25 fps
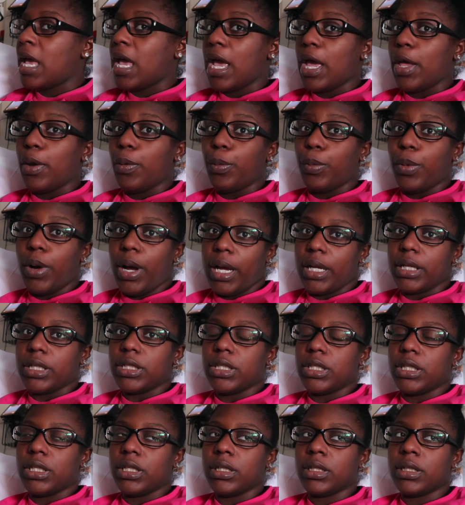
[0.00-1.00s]
And
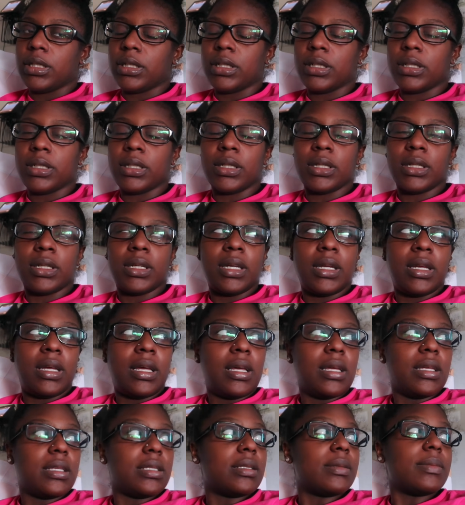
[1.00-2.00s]
watch
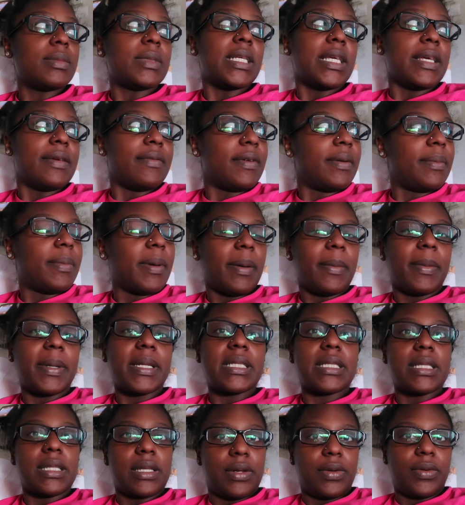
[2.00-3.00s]
some TV by
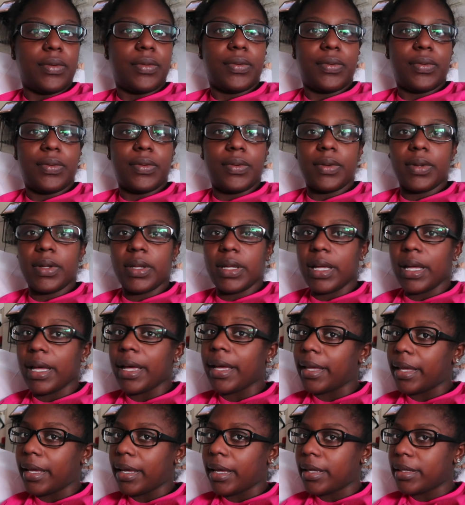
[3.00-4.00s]
myself,
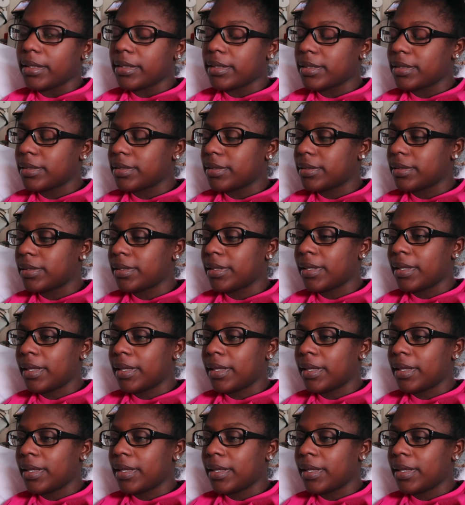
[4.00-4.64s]
I guess.